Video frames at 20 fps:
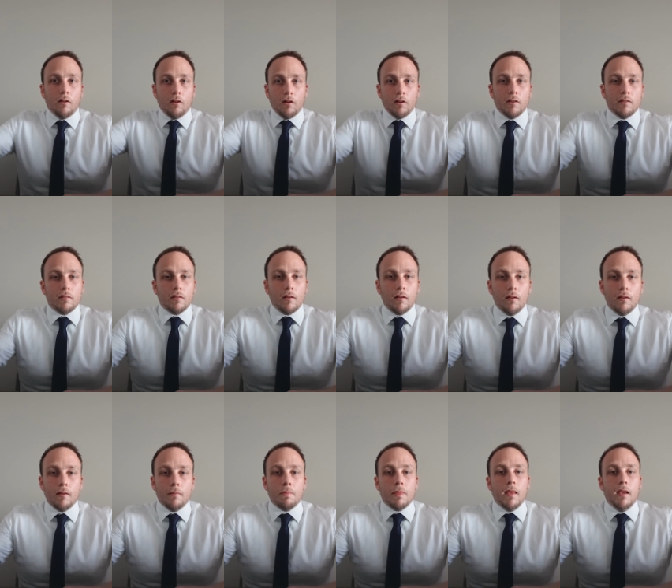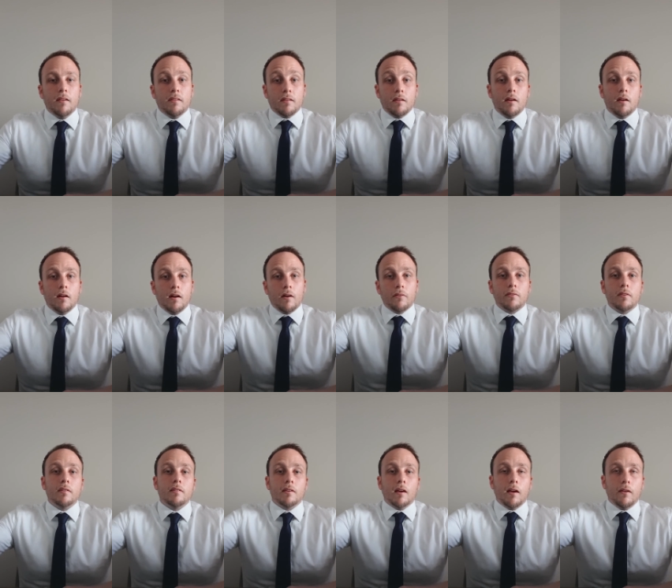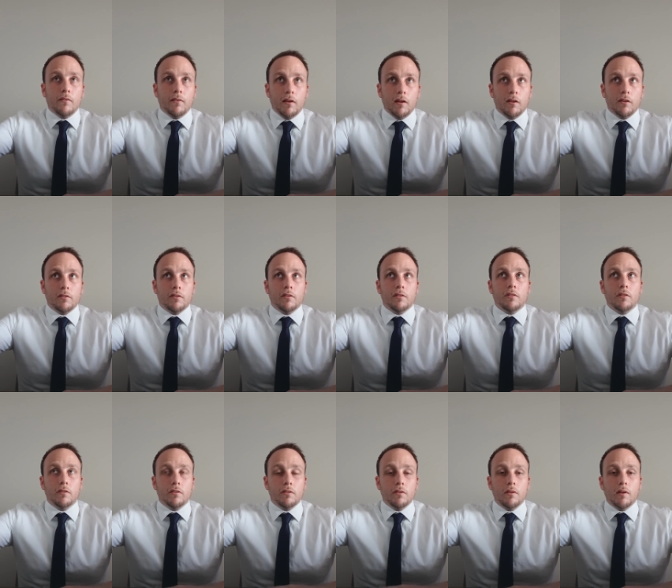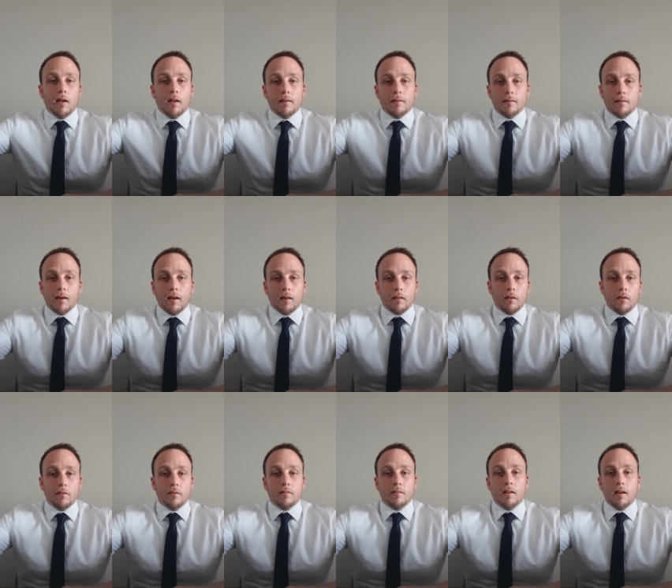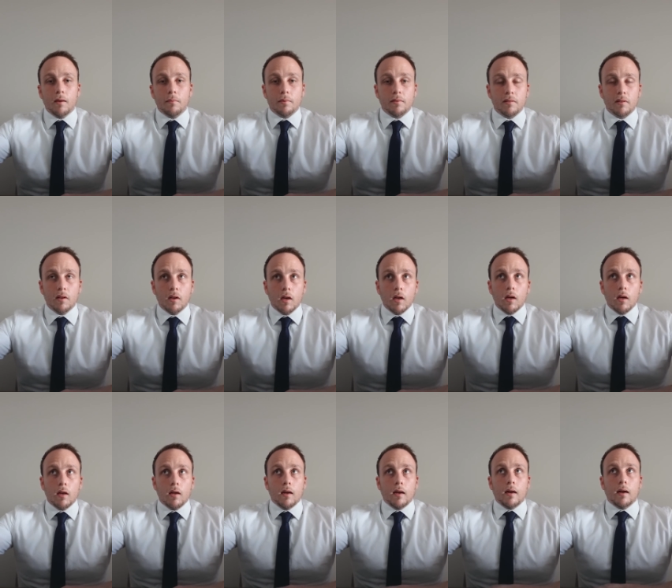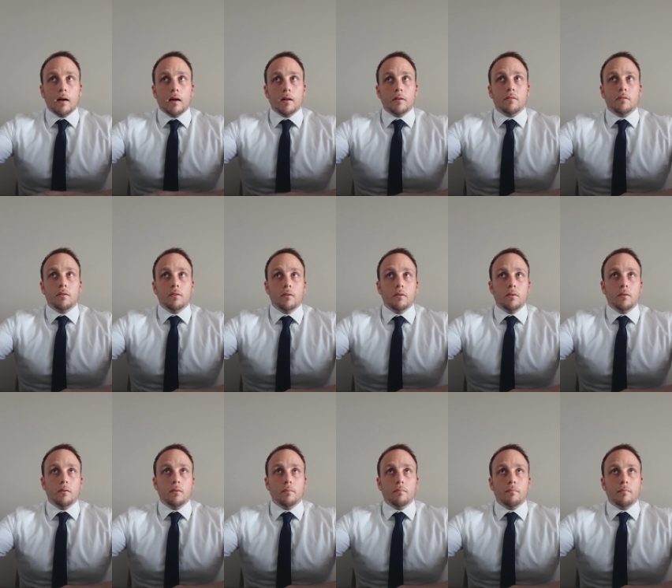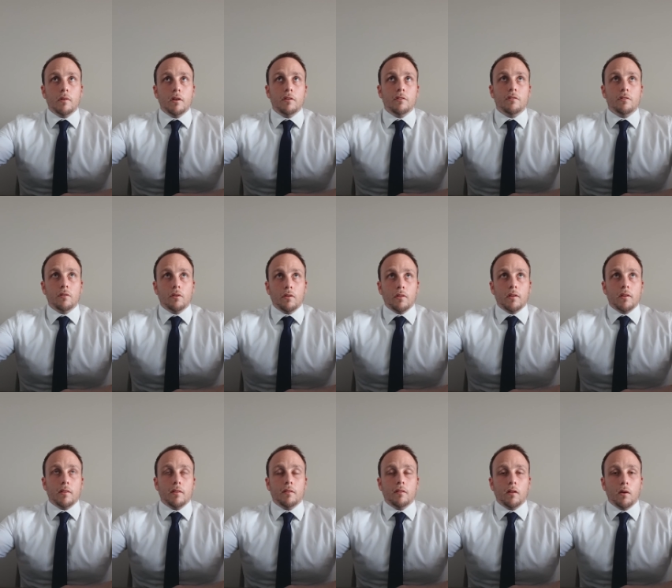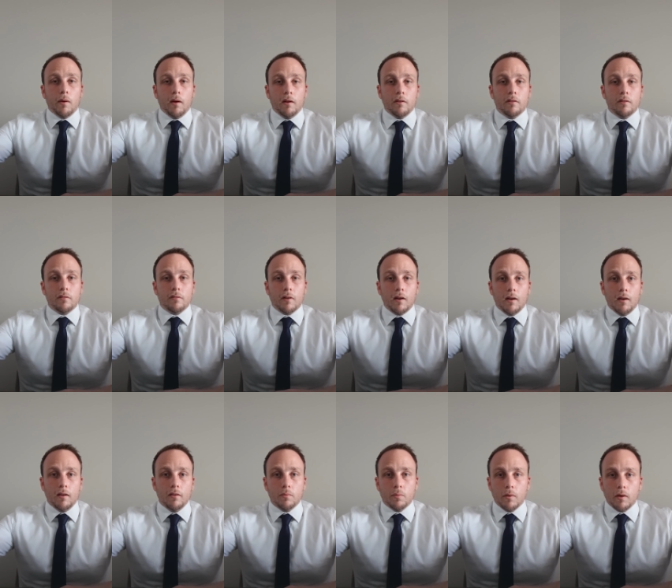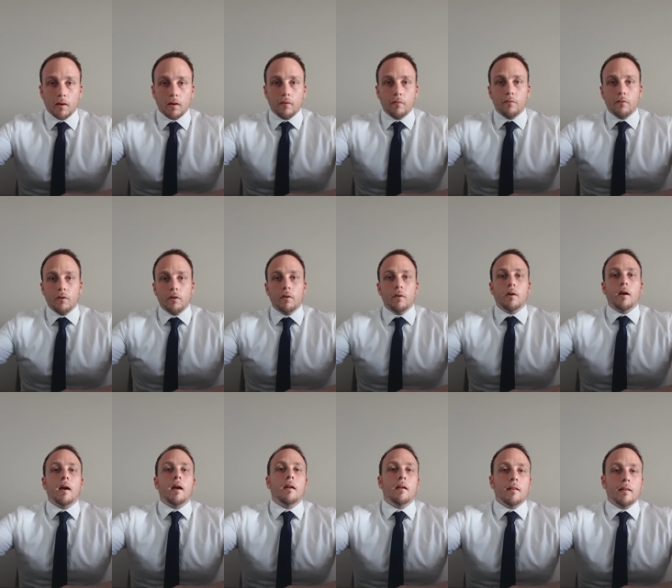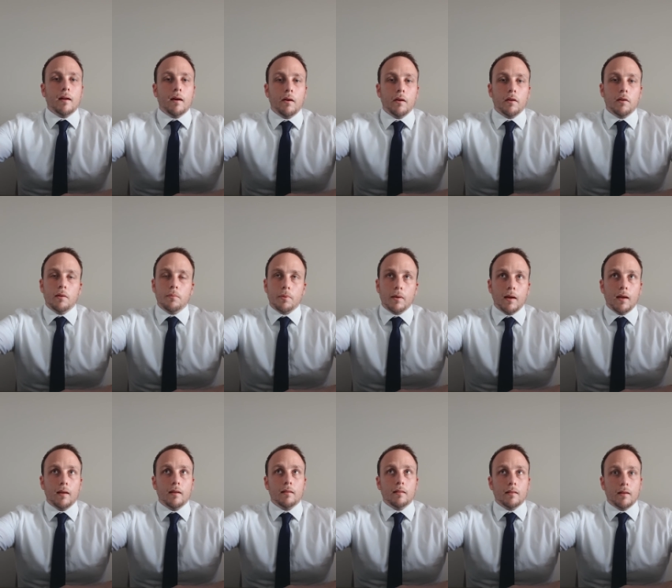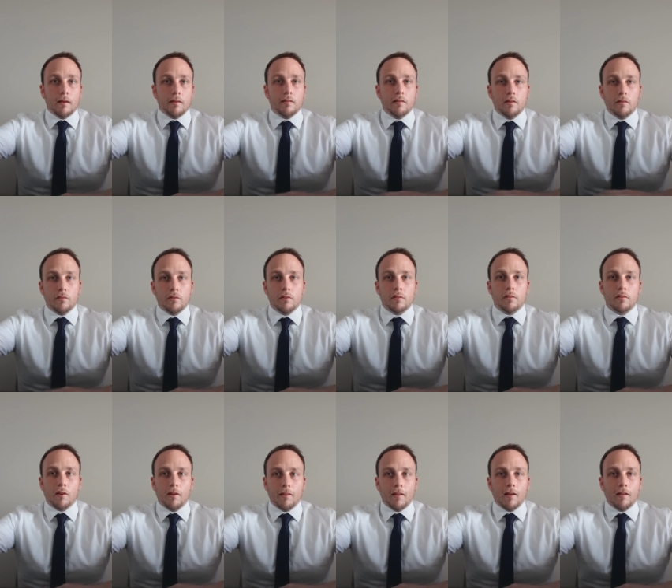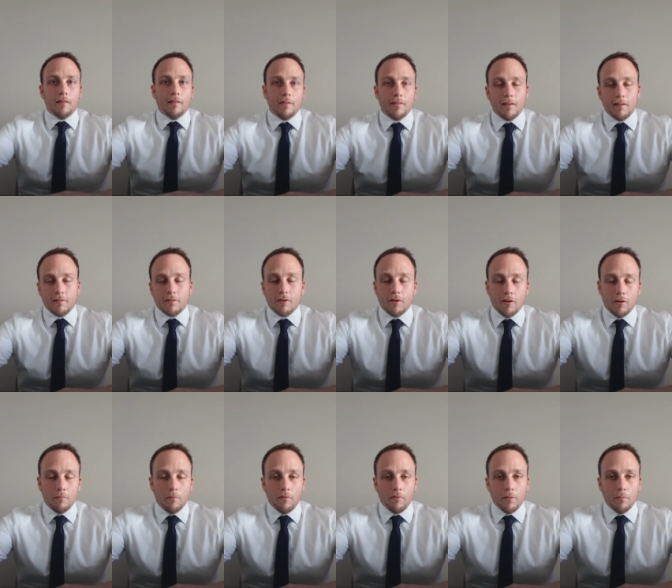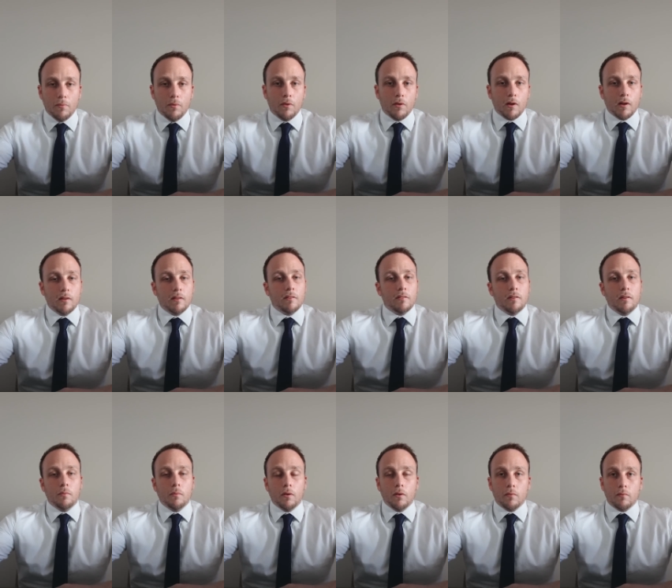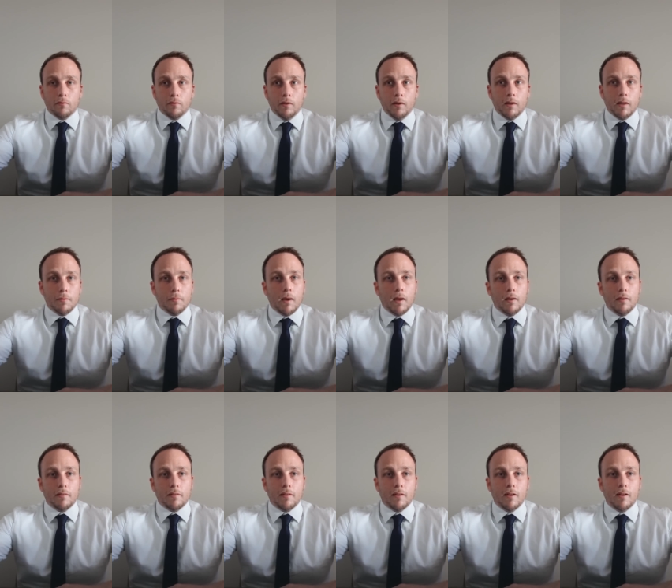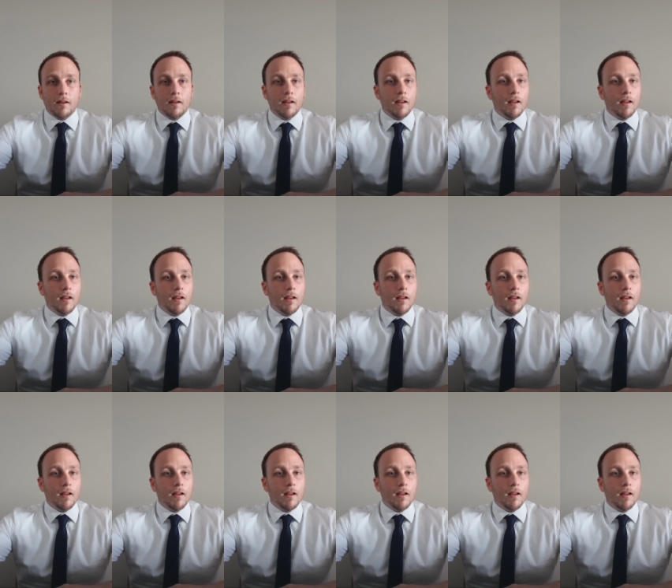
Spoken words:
on its own isn't enough to save your interest. You do need to take those steps to ensure that the lower interest rate is working for you and allowing you to pay less interest. So that the term of the mortgage is what really matters there.